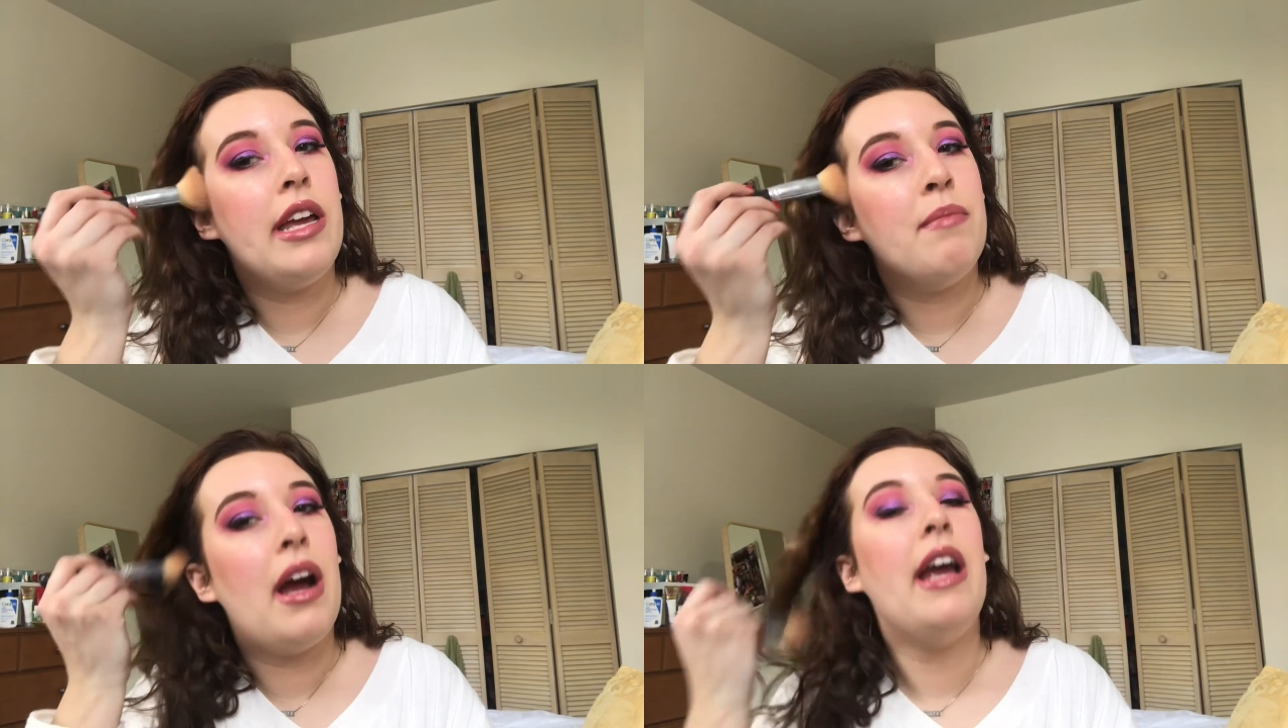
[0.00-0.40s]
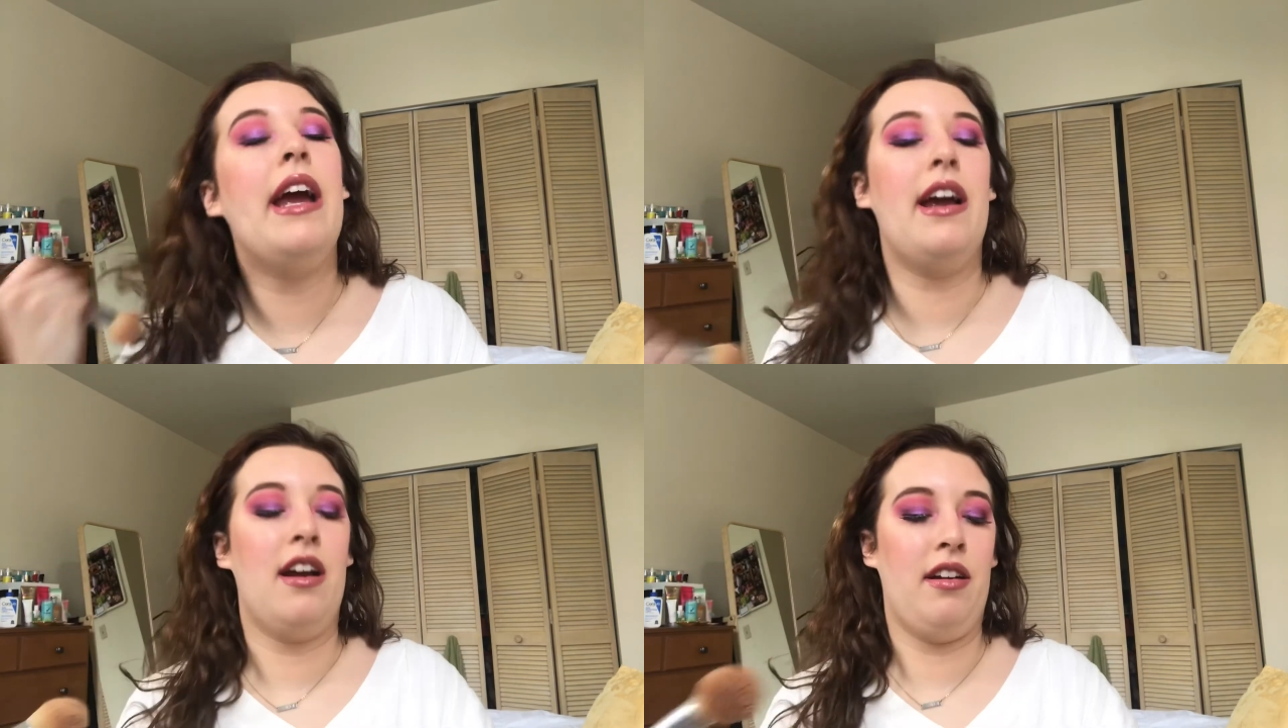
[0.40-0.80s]
in my
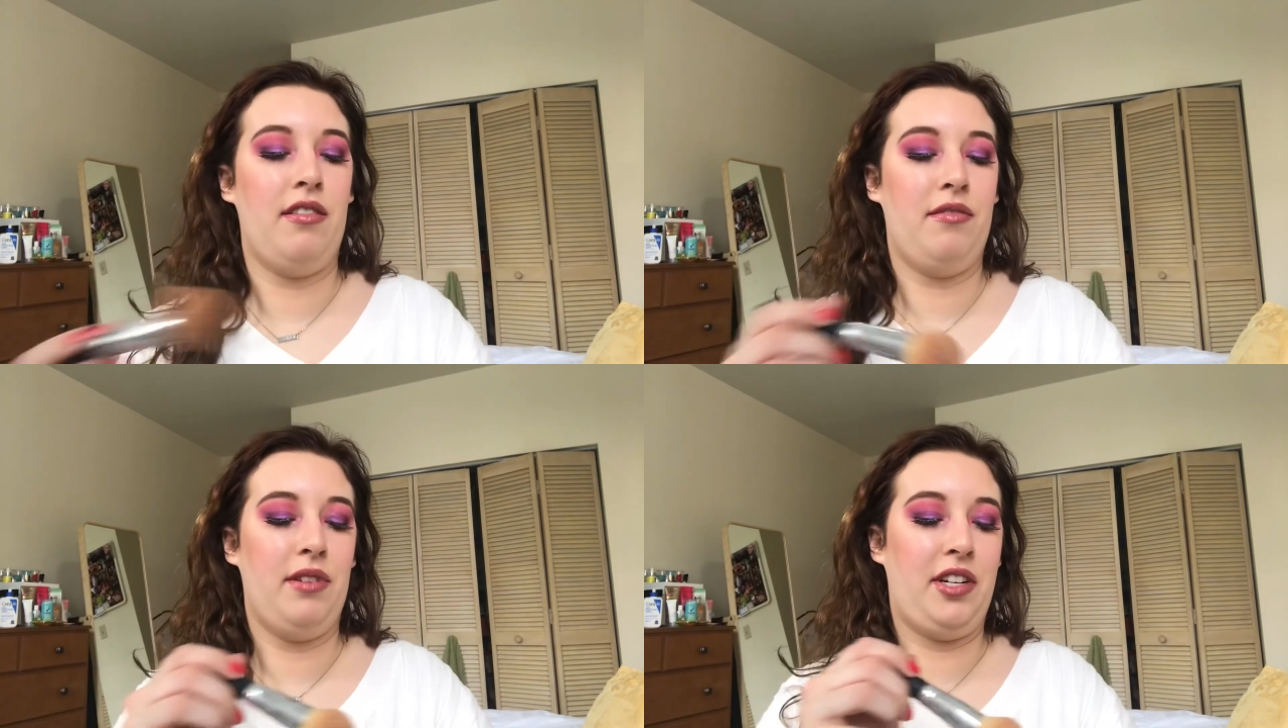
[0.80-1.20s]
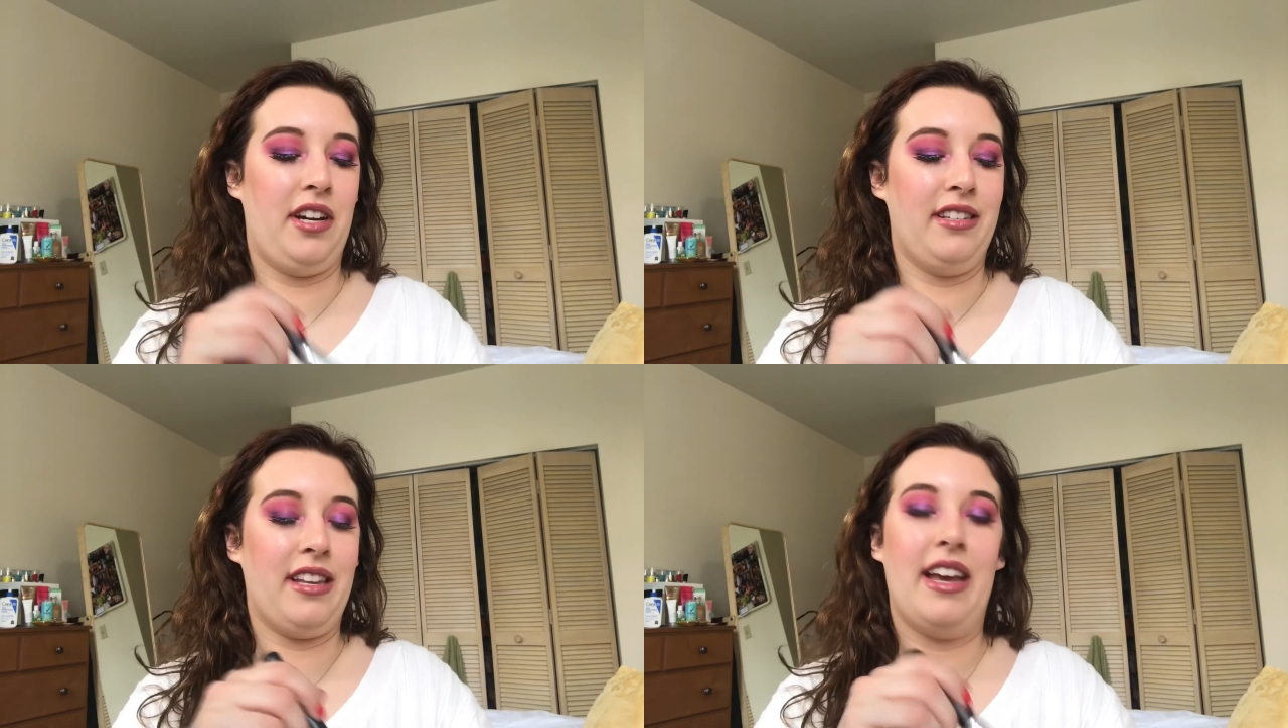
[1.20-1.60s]
hair, which
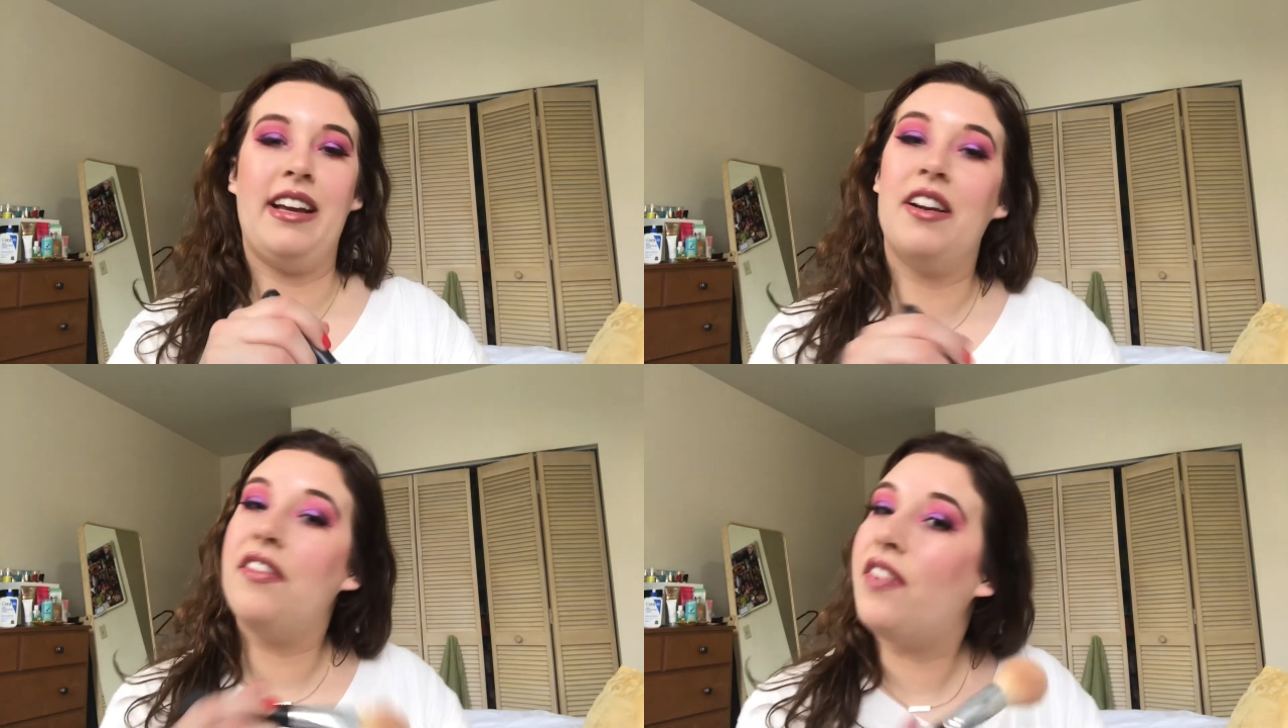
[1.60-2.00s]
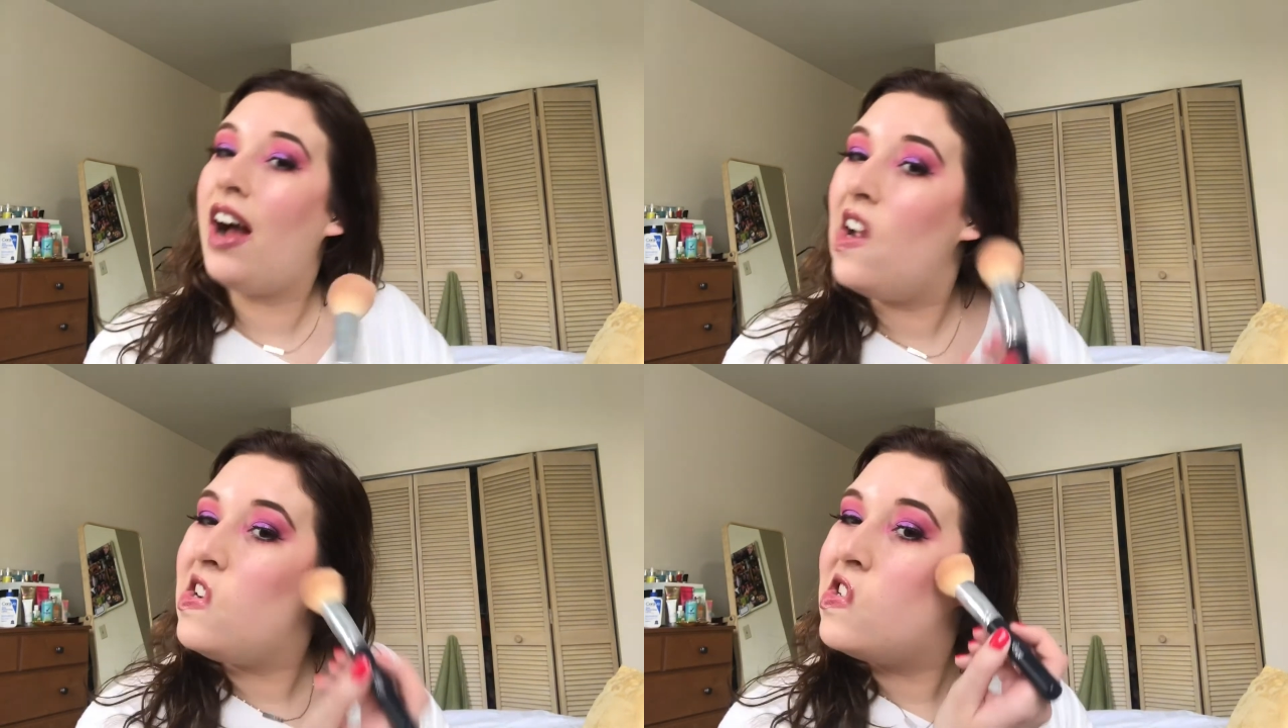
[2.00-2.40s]
is like
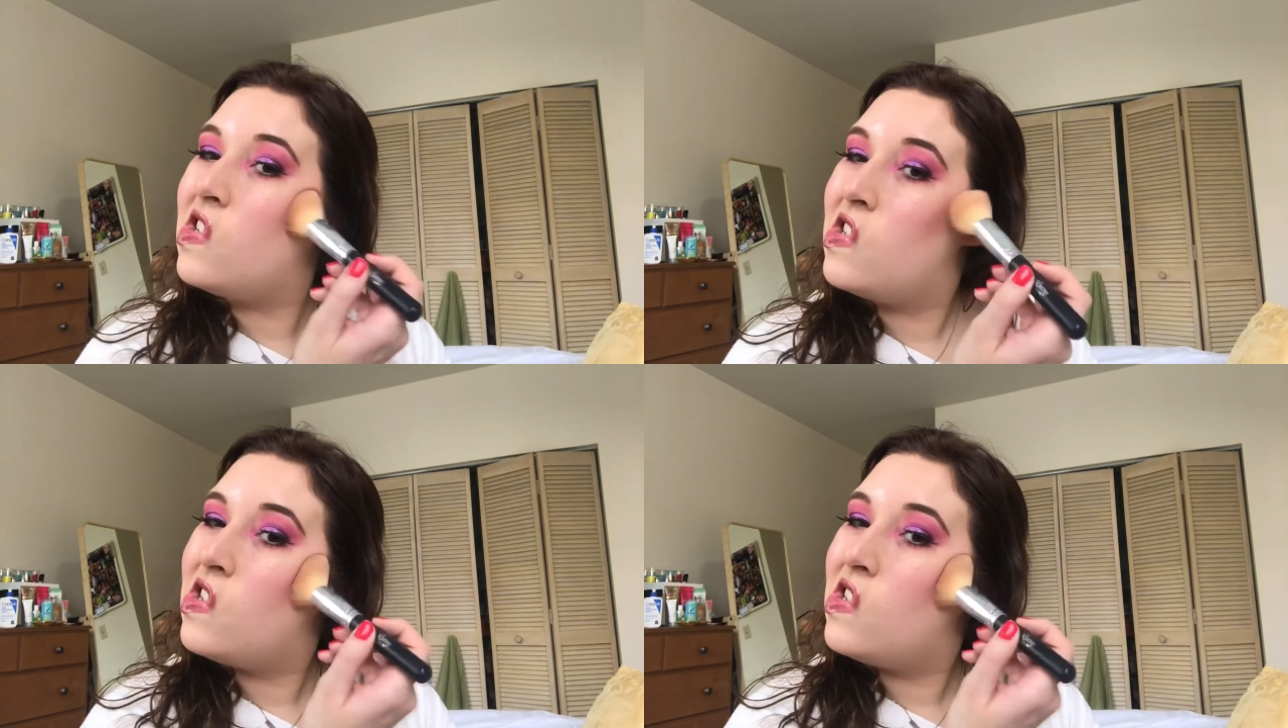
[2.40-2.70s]
fine.